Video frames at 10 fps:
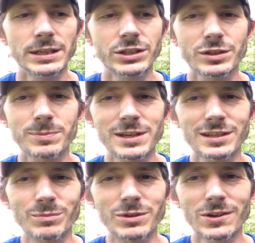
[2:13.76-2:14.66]
Just
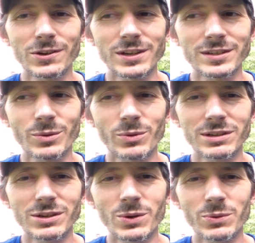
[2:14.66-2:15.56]
because I'm curious. I want
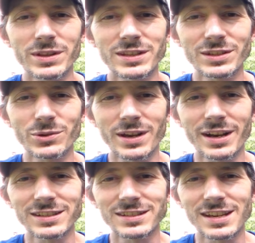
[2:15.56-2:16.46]
to know what one of these little
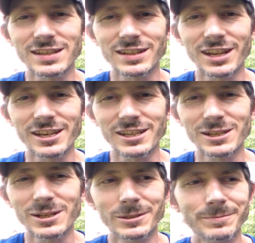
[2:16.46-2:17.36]
guys tastes like,
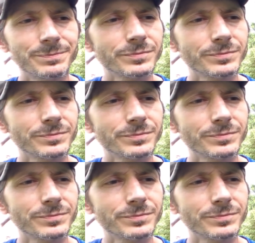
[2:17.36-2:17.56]
you know.